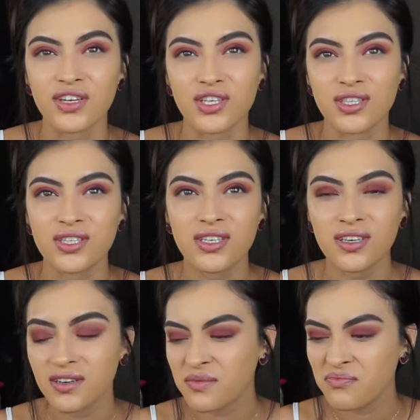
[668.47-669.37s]
and just,
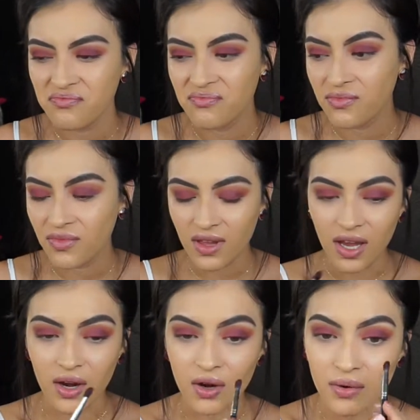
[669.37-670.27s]

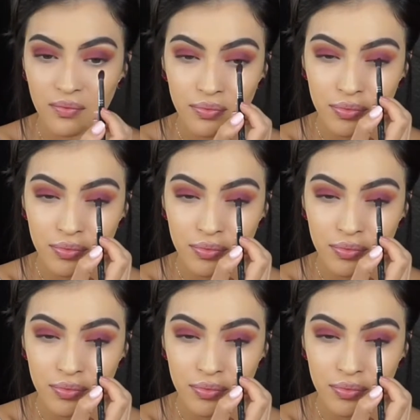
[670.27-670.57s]
I don't know.